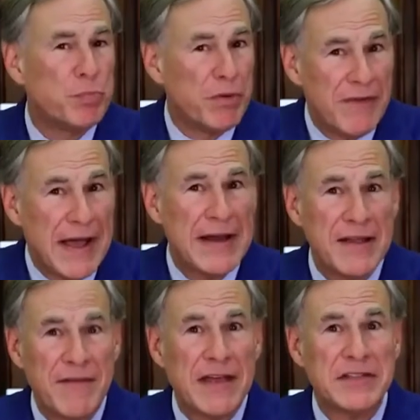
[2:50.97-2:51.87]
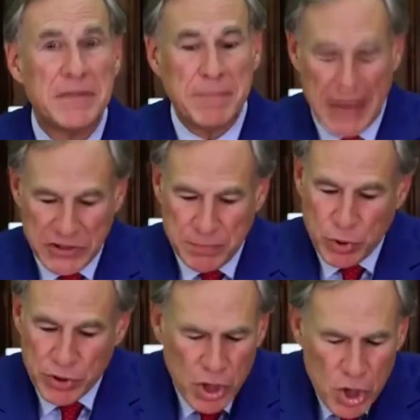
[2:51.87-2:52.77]
to provide a vaccine
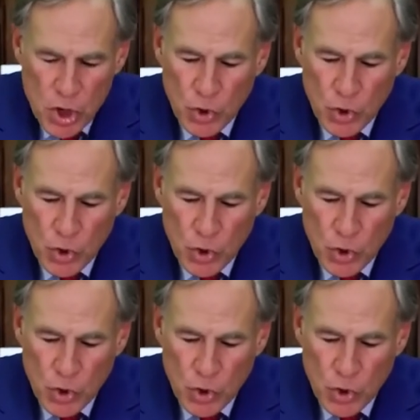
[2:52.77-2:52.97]
passport